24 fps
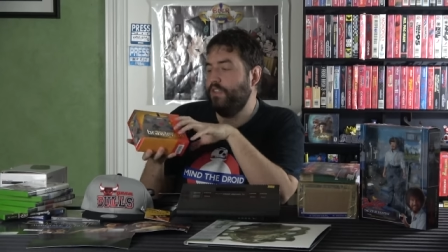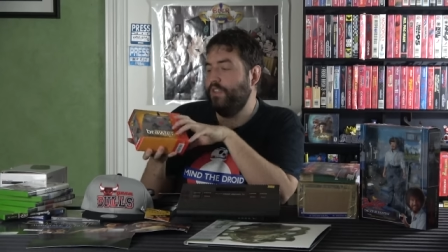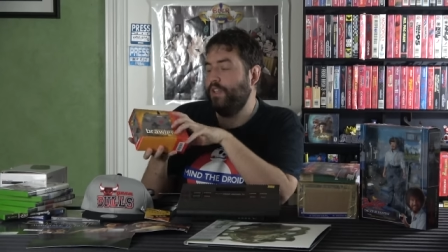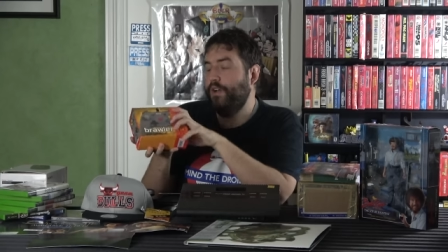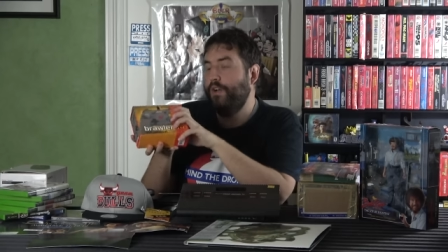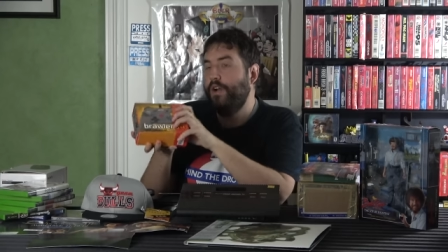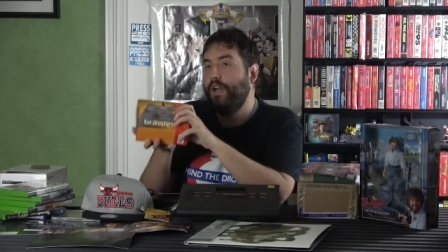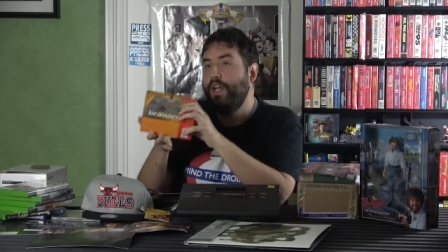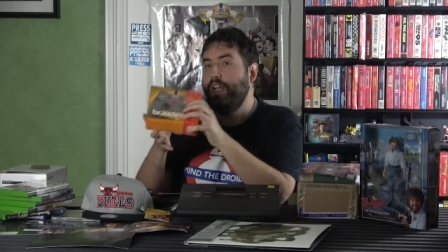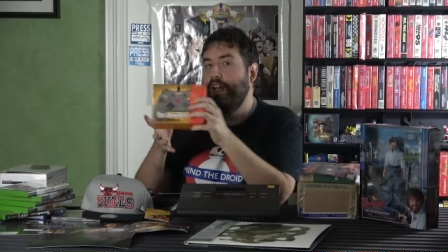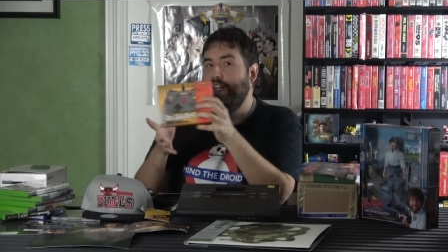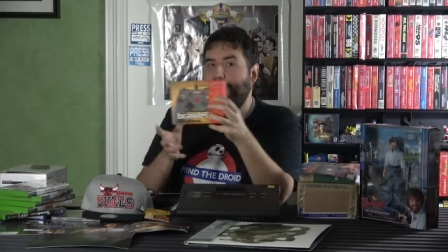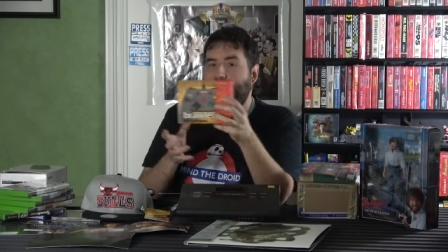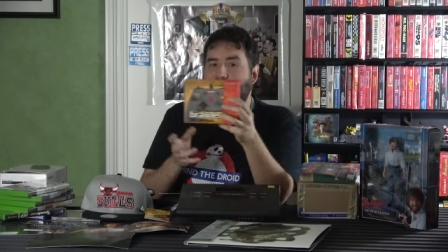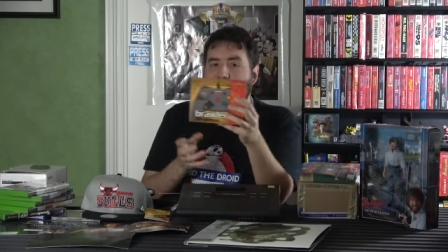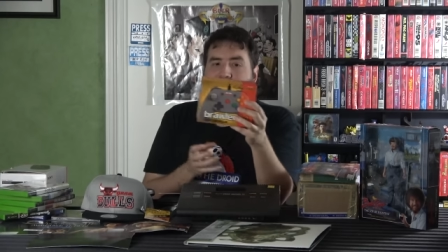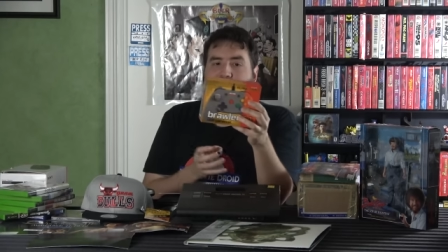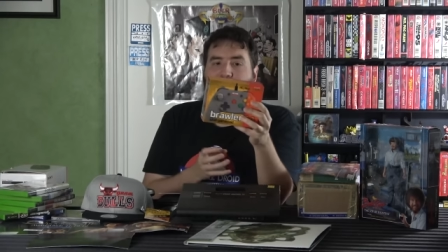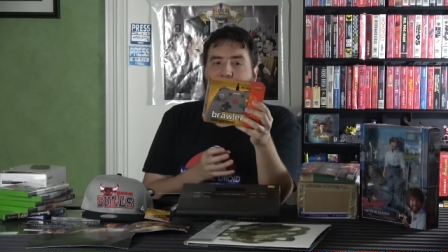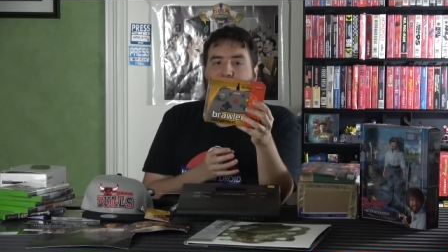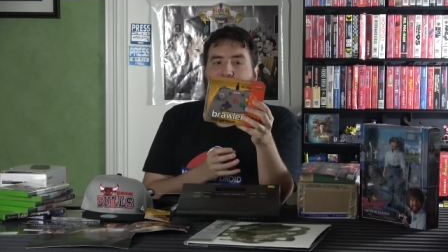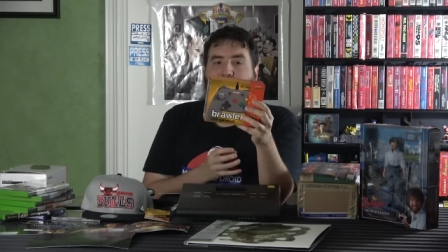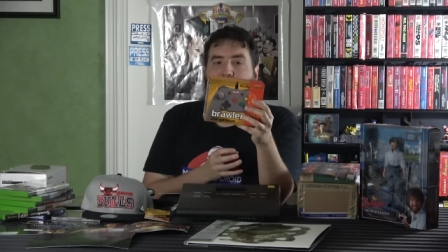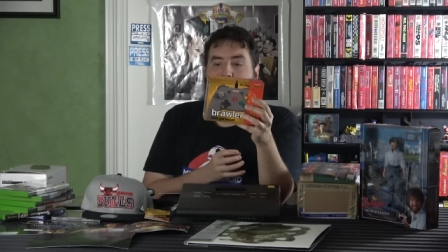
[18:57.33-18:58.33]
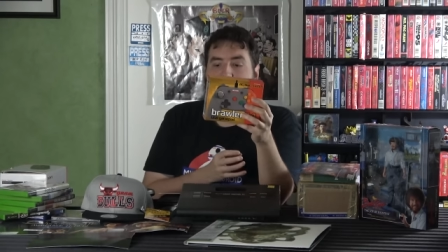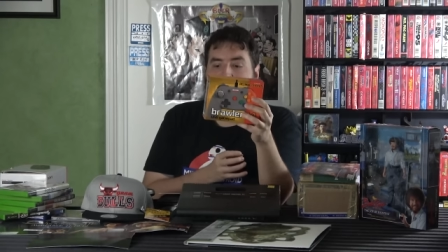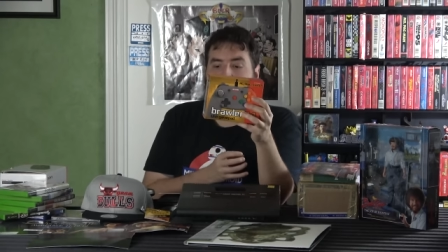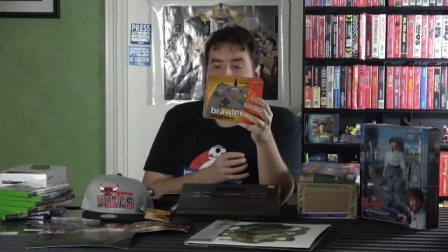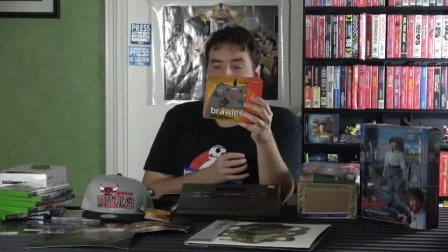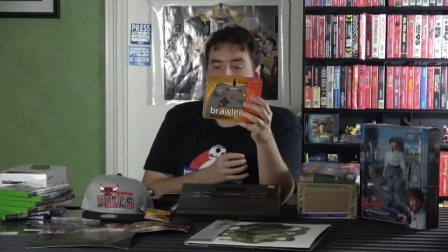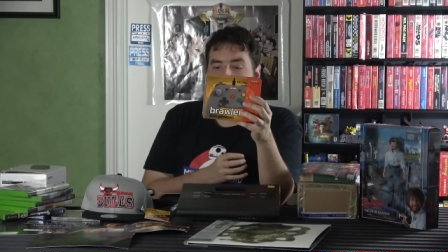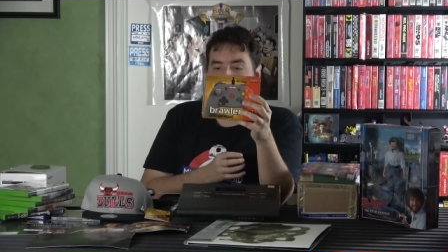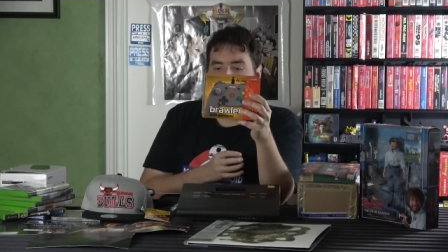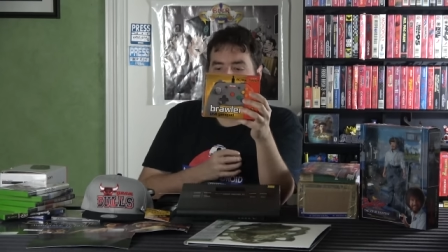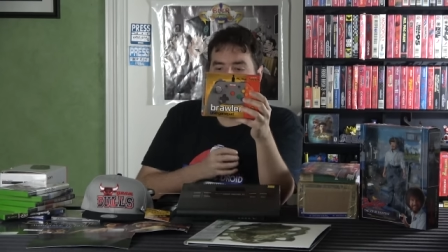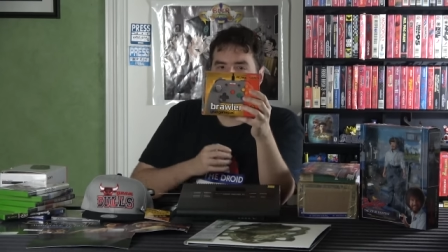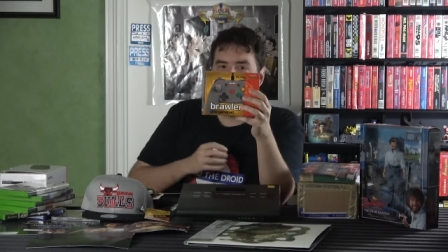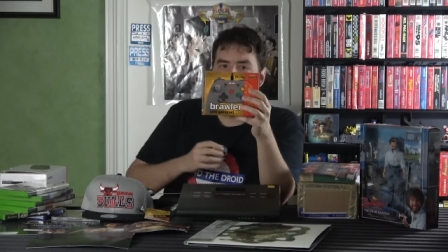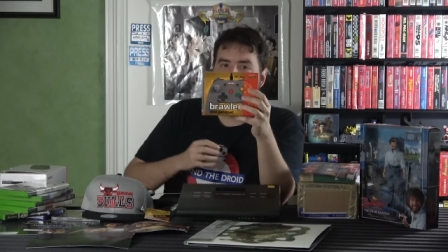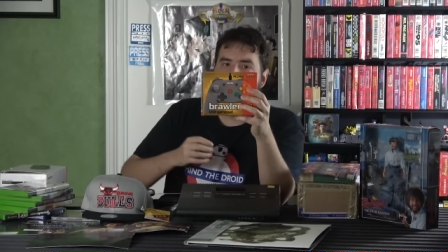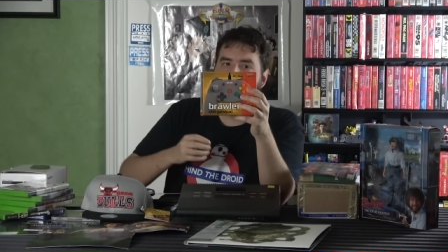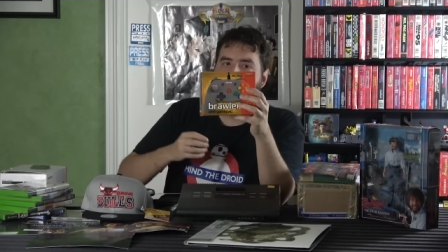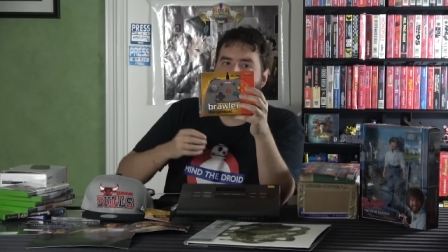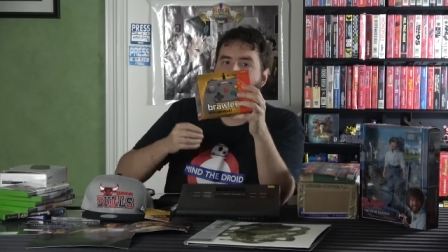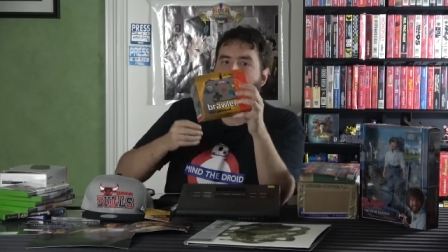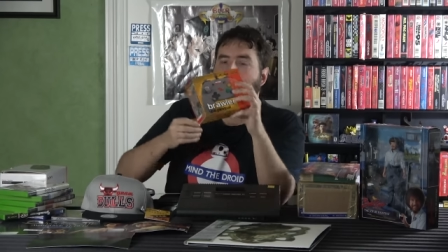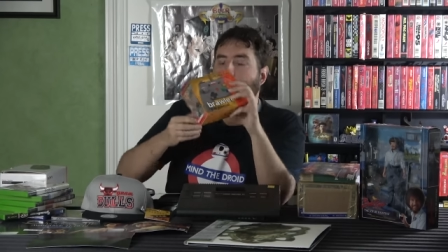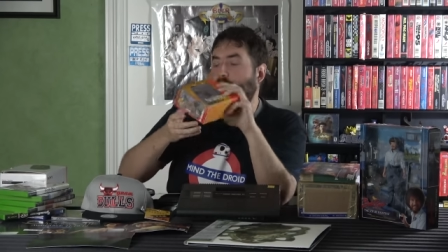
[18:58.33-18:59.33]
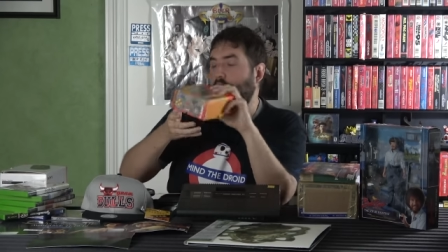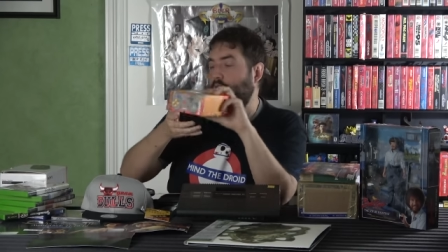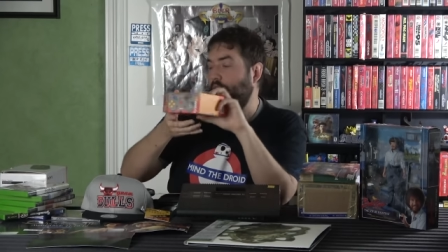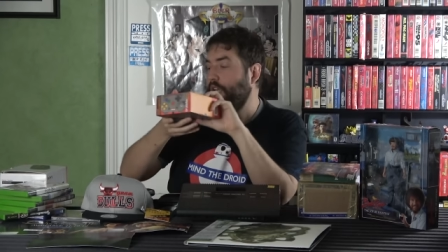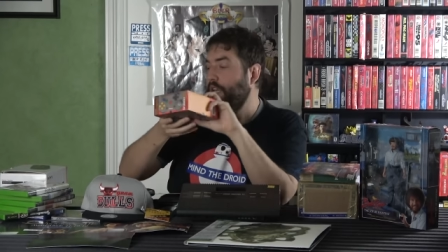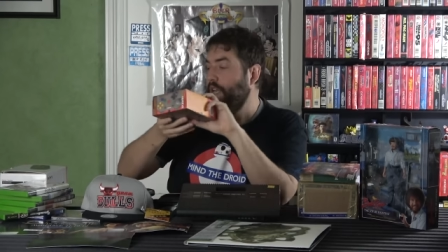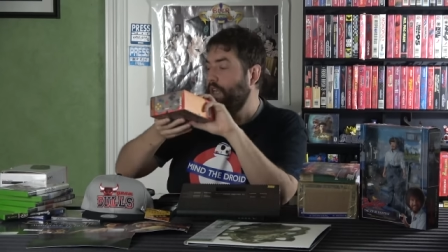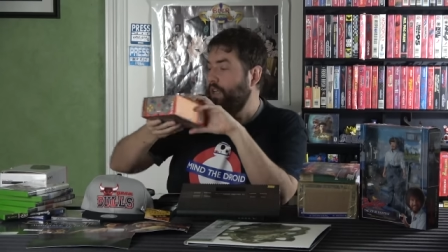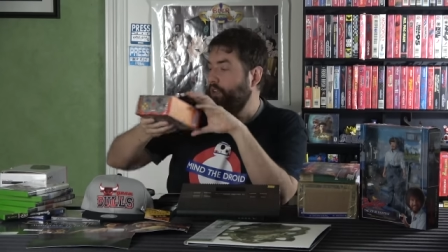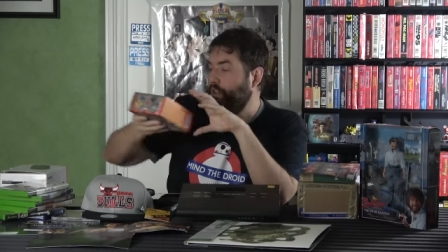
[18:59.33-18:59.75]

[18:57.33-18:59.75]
So this is essentially exactly the same thing.